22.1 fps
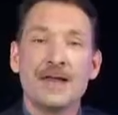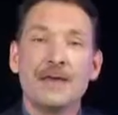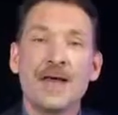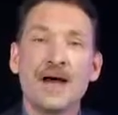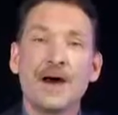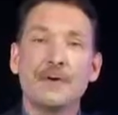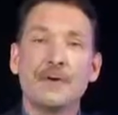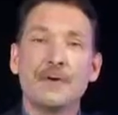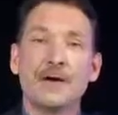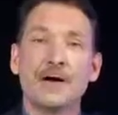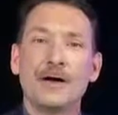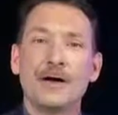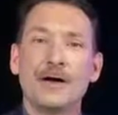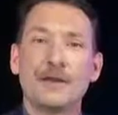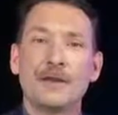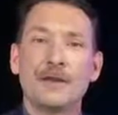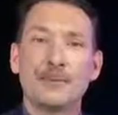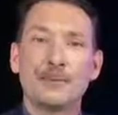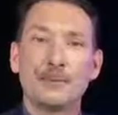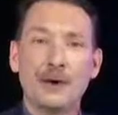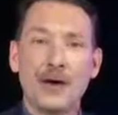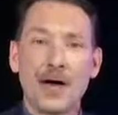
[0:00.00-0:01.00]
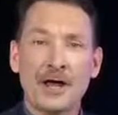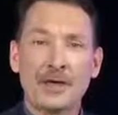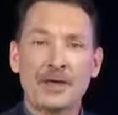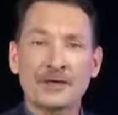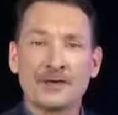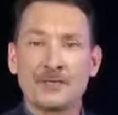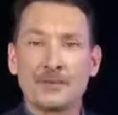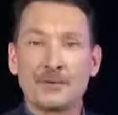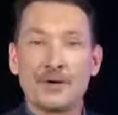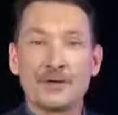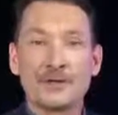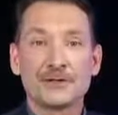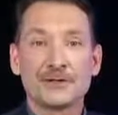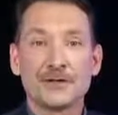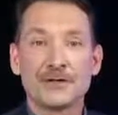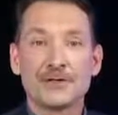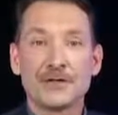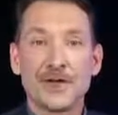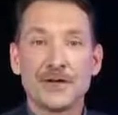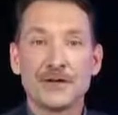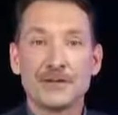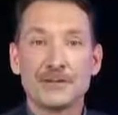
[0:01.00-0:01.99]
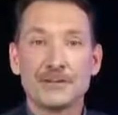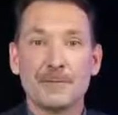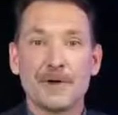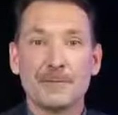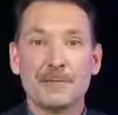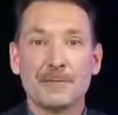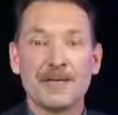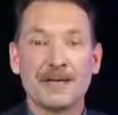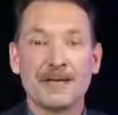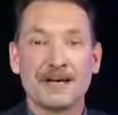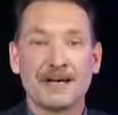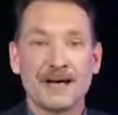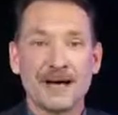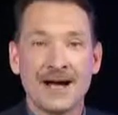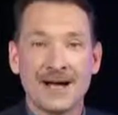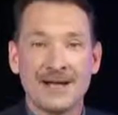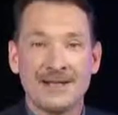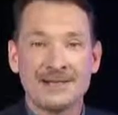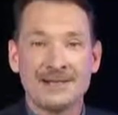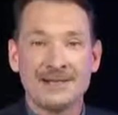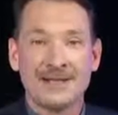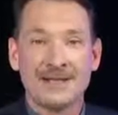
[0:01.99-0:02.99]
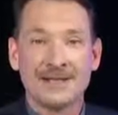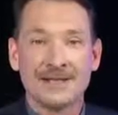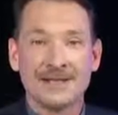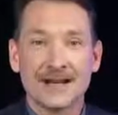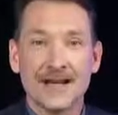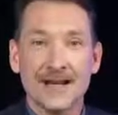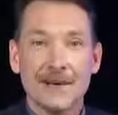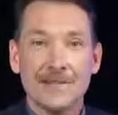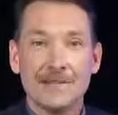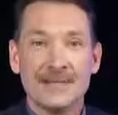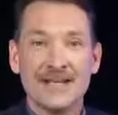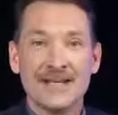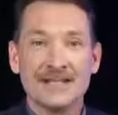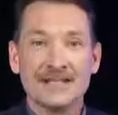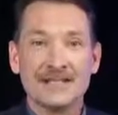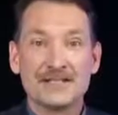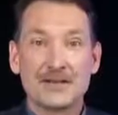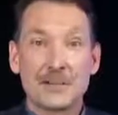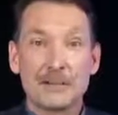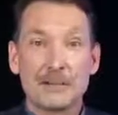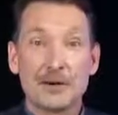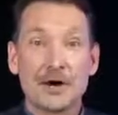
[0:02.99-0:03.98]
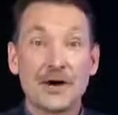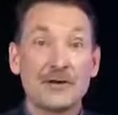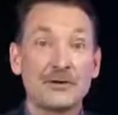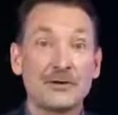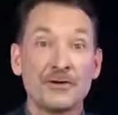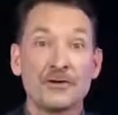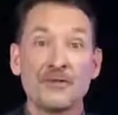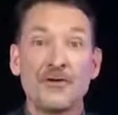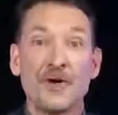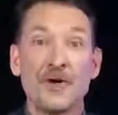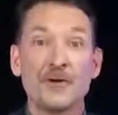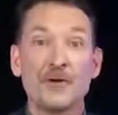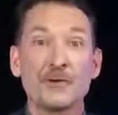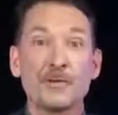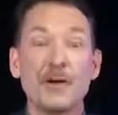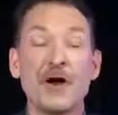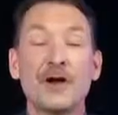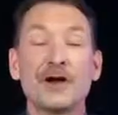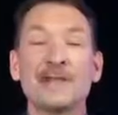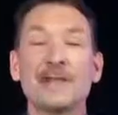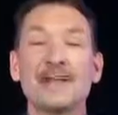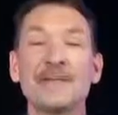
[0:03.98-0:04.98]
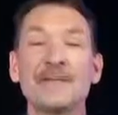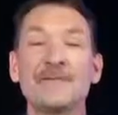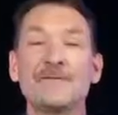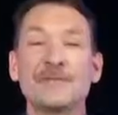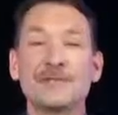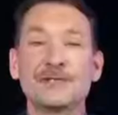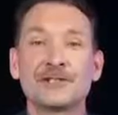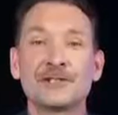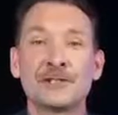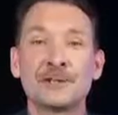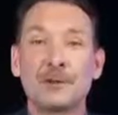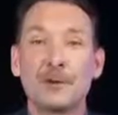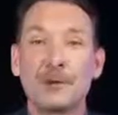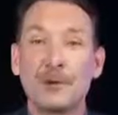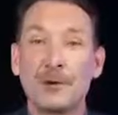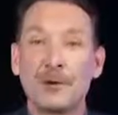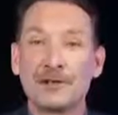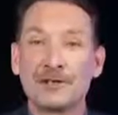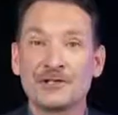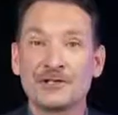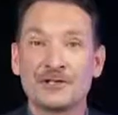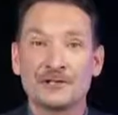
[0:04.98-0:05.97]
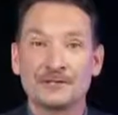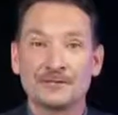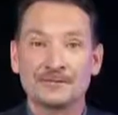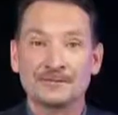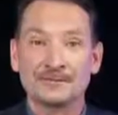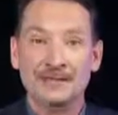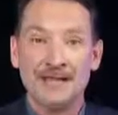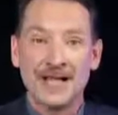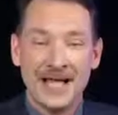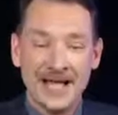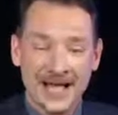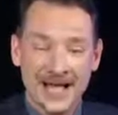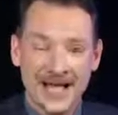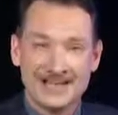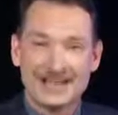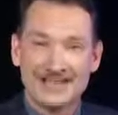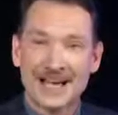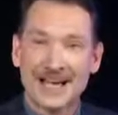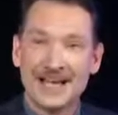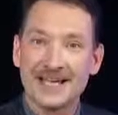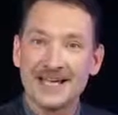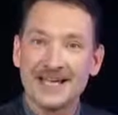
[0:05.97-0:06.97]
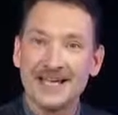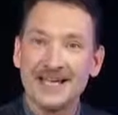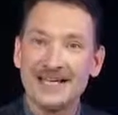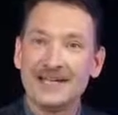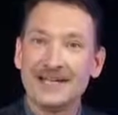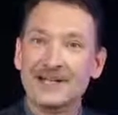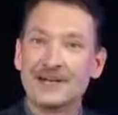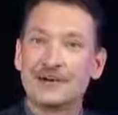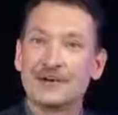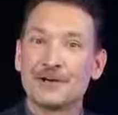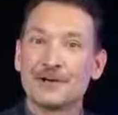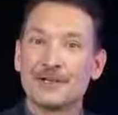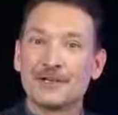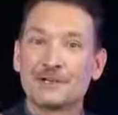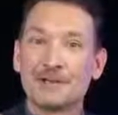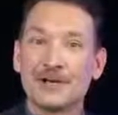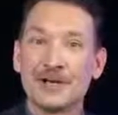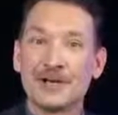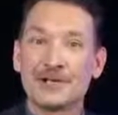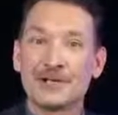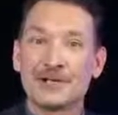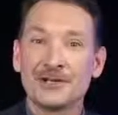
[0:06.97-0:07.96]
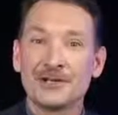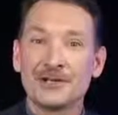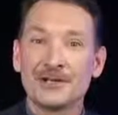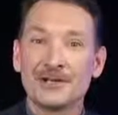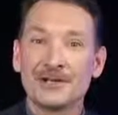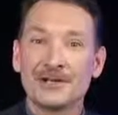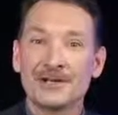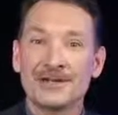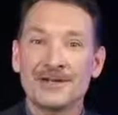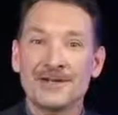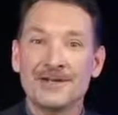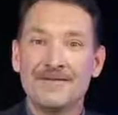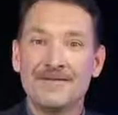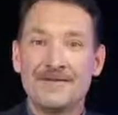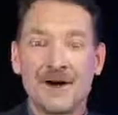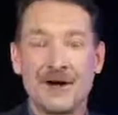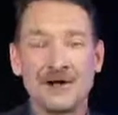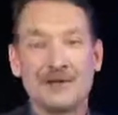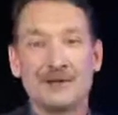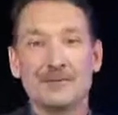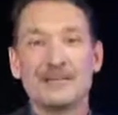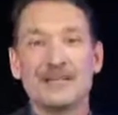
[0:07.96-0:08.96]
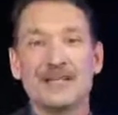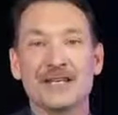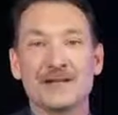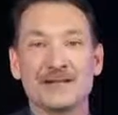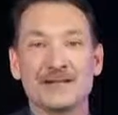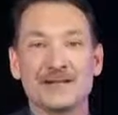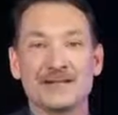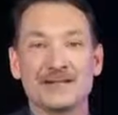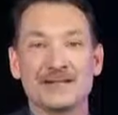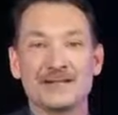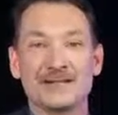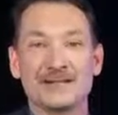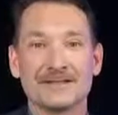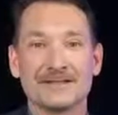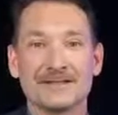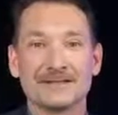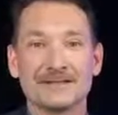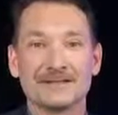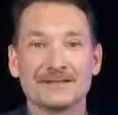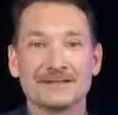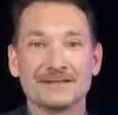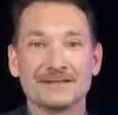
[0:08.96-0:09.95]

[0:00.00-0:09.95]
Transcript: Now, the product of pressure and volume being a constant means pressure and volume are inversely proportional. As I increase pressure, volume decreases.